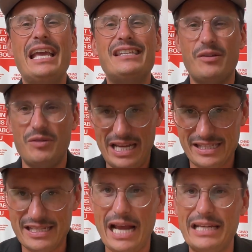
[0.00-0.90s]
It's
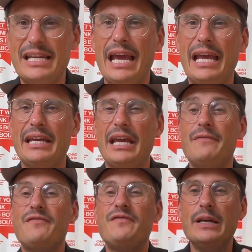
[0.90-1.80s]
night and day.
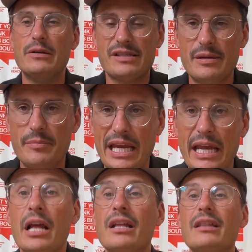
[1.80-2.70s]
It feels to
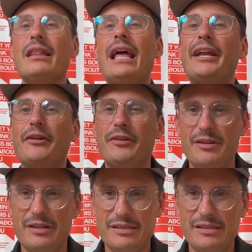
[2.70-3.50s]
me lighter.